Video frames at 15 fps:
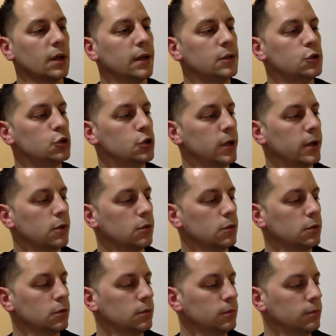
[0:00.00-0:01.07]
in
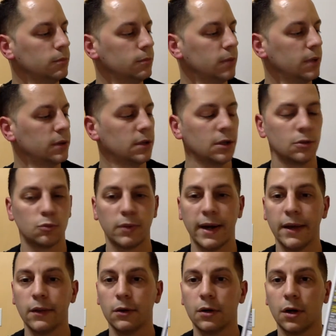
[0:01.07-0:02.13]
general, but they're
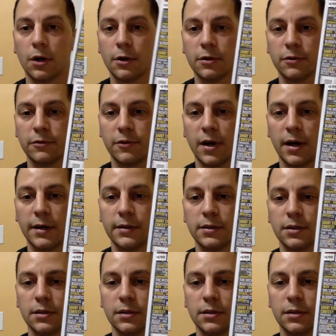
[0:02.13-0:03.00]
rather hard to find.